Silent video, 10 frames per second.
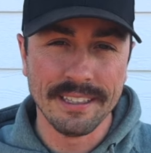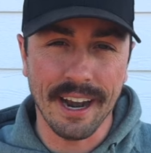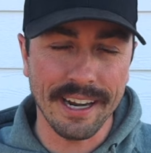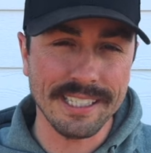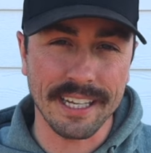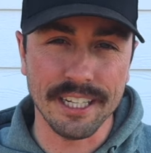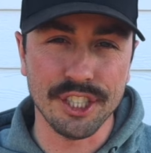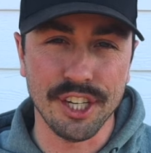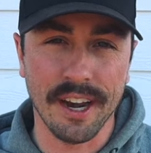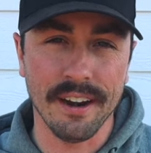Donnie's gonna
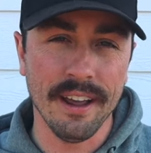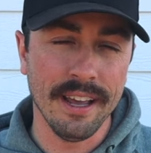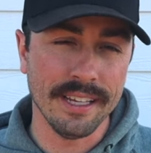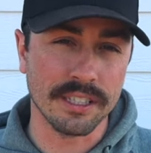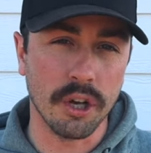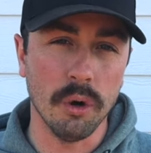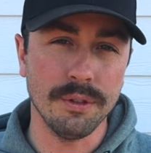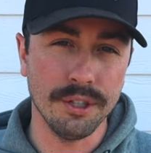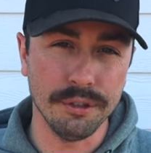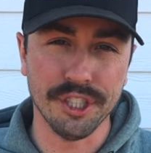share his
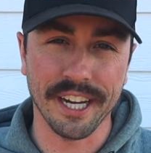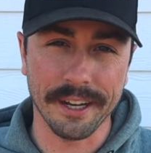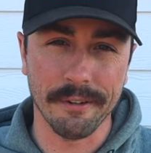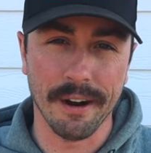go-to jigging